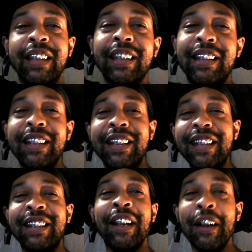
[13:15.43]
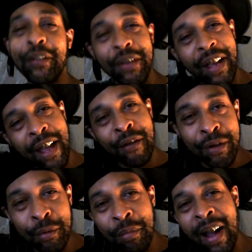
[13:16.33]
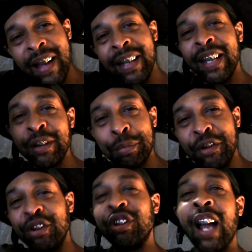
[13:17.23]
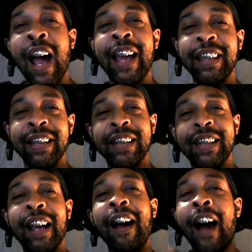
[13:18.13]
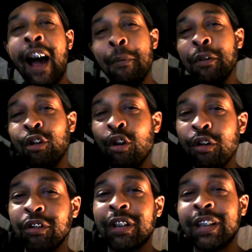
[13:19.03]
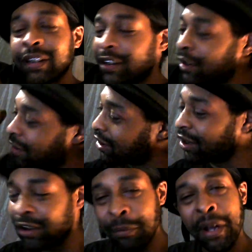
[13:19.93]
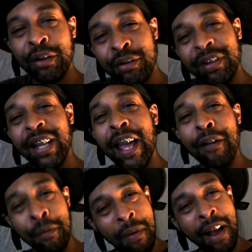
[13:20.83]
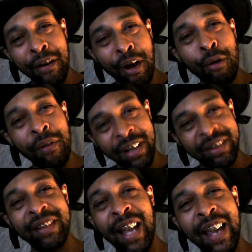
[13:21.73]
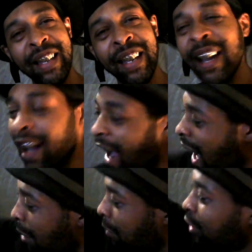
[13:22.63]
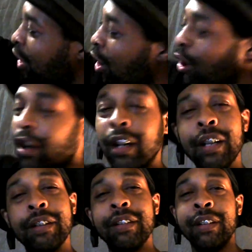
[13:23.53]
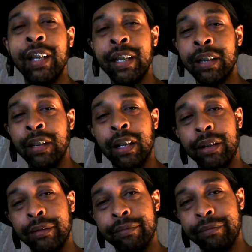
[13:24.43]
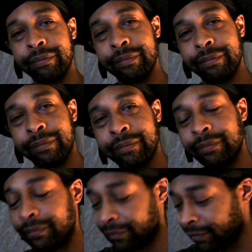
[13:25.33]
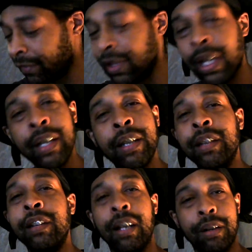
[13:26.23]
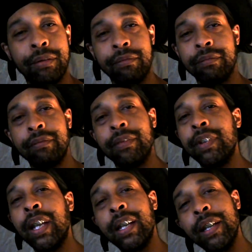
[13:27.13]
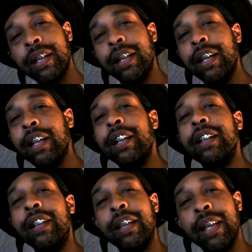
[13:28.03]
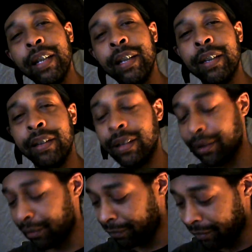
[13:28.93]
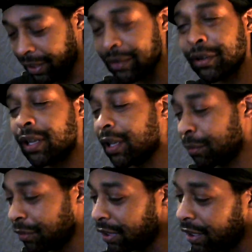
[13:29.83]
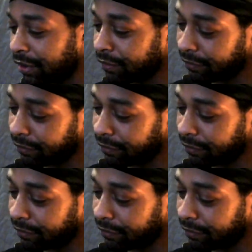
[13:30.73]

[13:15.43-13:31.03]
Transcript: for everybody that's been shot, I'ma go, cause just to make sure, that everybody know what it's like. I'ma go, nigga, no. Nigga, no. Nigga, nigga, no. That's all I'm saying.